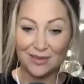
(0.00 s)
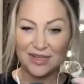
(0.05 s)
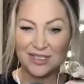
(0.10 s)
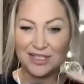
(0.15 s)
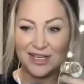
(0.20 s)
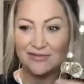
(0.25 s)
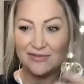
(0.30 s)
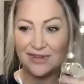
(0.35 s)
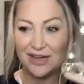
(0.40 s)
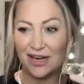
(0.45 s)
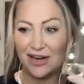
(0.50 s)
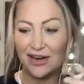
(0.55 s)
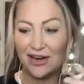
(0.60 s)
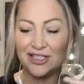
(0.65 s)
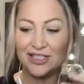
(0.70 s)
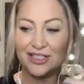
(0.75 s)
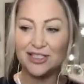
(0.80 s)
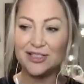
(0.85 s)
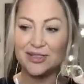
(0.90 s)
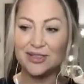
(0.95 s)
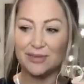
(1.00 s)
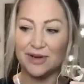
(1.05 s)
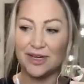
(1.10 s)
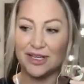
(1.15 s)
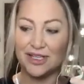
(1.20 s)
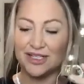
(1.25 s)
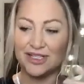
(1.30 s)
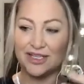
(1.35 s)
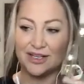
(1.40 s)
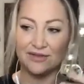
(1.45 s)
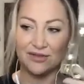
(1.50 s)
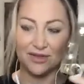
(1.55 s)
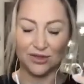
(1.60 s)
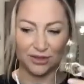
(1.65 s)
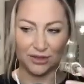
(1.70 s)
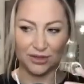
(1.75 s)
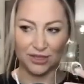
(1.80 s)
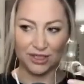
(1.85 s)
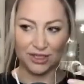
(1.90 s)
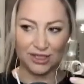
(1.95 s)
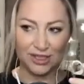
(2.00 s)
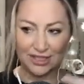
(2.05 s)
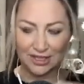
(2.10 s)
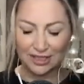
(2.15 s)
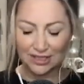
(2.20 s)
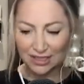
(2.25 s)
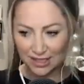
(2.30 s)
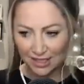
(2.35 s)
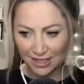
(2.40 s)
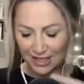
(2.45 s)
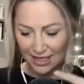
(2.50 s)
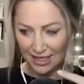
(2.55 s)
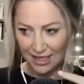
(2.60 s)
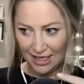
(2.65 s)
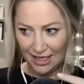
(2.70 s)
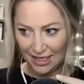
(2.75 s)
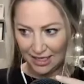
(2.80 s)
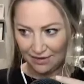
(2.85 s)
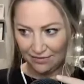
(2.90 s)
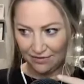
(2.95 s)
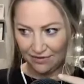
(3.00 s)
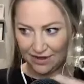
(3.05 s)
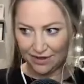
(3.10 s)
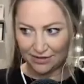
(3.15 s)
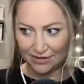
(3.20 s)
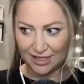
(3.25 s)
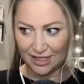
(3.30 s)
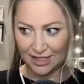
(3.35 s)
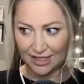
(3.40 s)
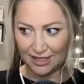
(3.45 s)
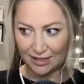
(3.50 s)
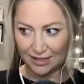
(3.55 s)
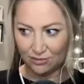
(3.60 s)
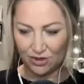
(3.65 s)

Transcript: I don't really like to use the word self-conscious because it feels like